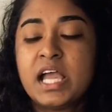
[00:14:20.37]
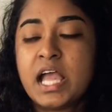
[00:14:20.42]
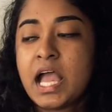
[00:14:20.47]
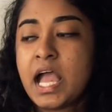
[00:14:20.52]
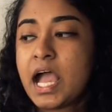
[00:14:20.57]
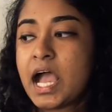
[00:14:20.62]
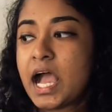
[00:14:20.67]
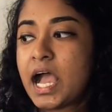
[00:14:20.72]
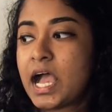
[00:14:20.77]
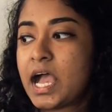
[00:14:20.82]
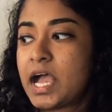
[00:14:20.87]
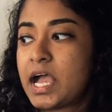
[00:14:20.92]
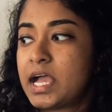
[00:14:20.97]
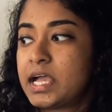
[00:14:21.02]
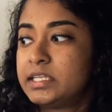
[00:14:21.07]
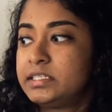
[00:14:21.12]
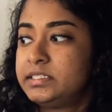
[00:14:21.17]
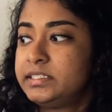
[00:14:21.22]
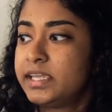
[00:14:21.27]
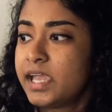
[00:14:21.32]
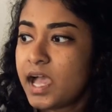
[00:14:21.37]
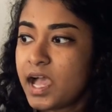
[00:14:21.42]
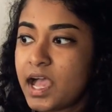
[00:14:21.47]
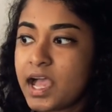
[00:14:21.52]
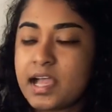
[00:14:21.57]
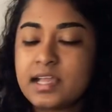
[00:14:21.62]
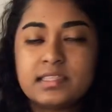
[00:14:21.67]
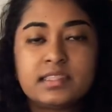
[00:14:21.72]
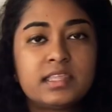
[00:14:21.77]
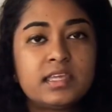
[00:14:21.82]
And yeah, I
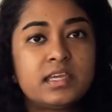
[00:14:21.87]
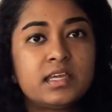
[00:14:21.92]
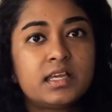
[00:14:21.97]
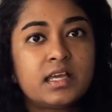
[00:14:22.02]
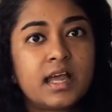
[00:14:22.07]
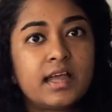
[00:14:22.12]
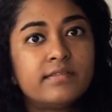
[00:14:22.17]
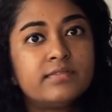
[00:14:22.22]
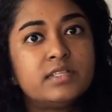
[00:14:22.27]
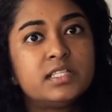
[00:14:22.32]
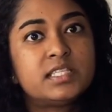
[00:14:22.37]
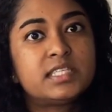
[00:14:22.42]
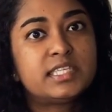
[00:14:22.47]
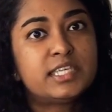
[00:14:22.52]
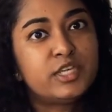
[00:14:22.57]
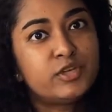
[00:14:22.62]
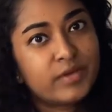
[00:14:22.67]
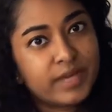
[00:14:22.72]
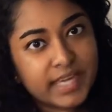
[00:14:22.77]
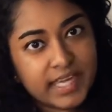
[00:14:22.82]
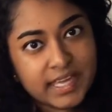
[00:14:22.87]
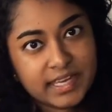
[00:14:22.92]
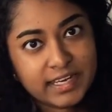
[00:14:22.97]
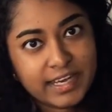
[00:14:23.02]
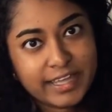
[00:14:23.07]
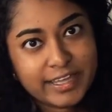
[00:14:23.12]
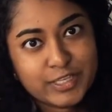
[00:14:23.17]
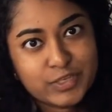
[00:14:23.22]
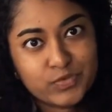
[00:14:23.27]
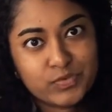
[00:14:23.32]
think I will see you again
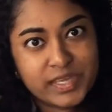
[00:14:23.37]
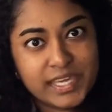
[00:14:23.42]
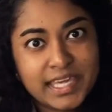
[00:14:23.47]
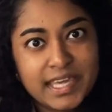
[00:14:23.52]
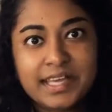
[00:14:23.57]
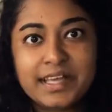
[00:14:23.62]
next week.